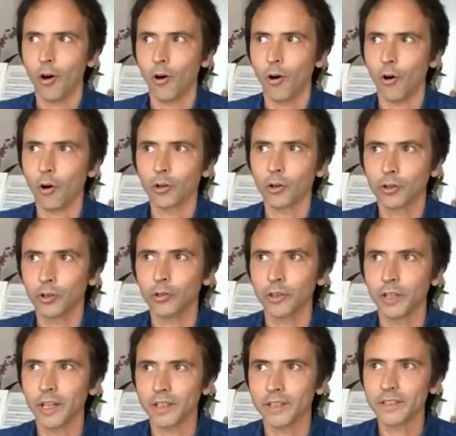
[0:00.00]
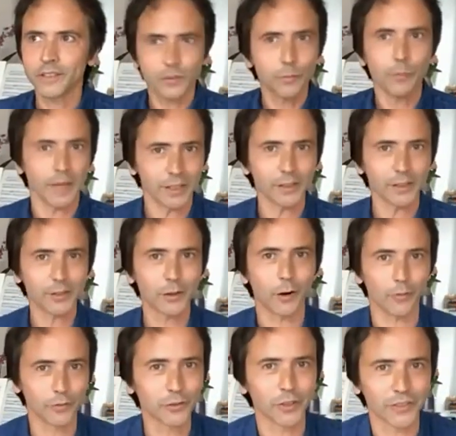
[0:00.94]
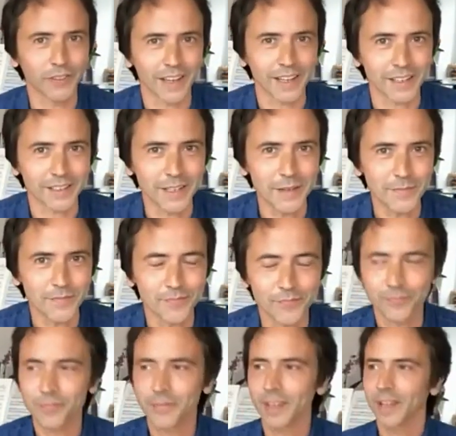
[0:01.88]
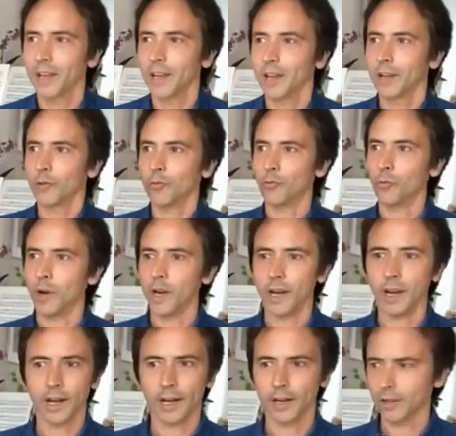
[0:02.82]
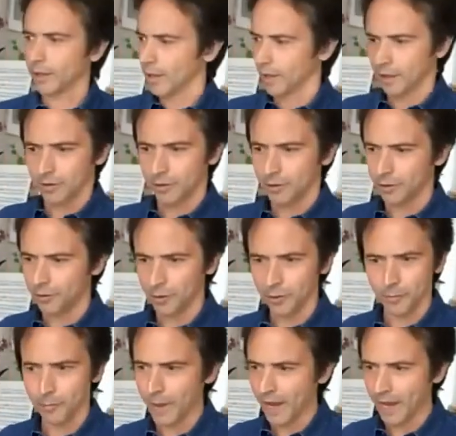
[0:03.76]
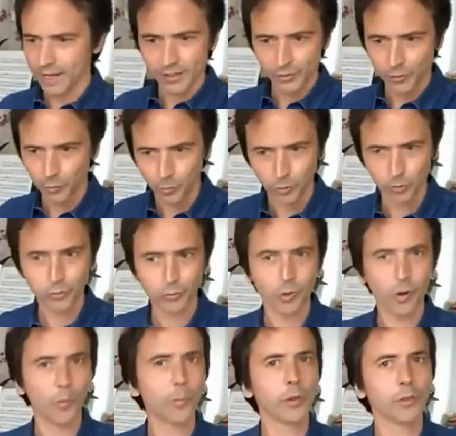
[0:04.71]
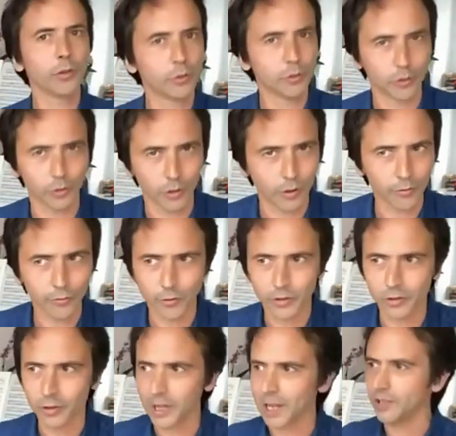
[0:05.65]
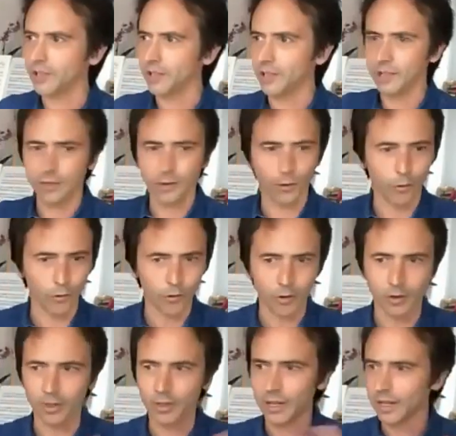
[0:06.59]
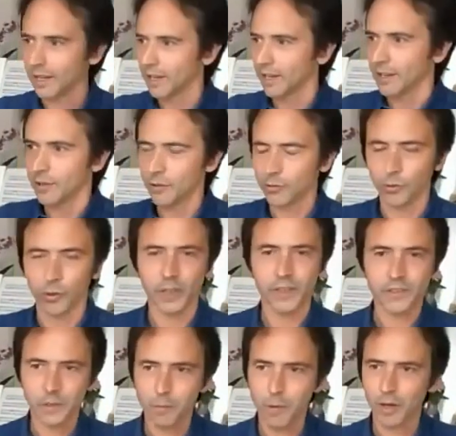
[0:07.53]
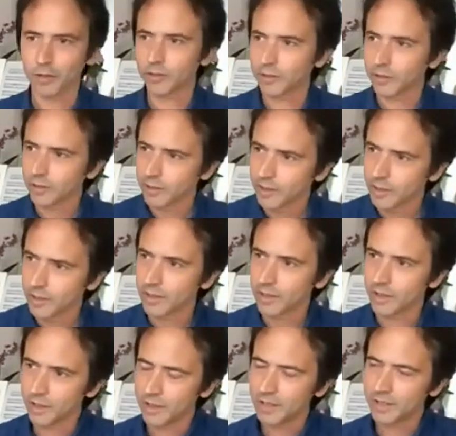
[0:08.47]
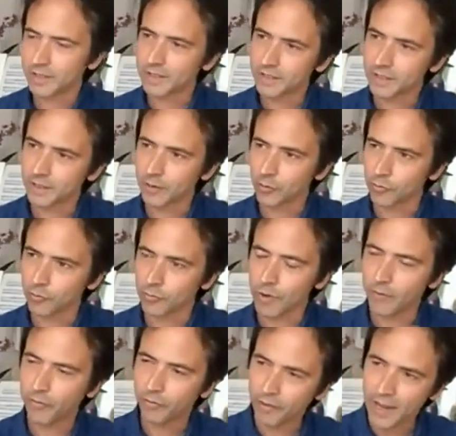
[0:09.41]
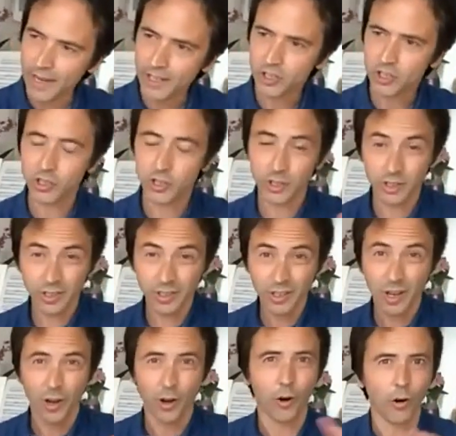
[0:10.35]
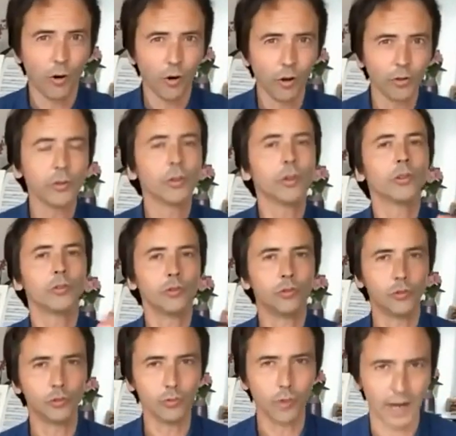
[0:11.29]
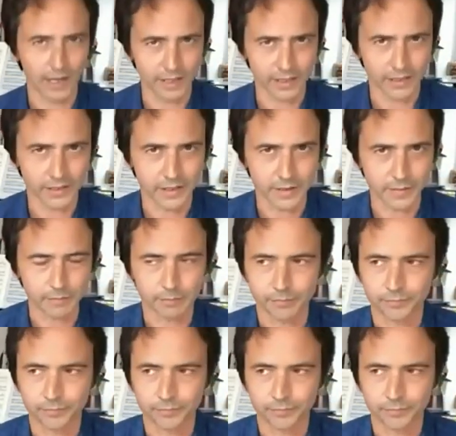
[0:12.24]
ordonnancement of society, where the man is supposed to open the door for the lady, or, you know, it's about this reflection on duality.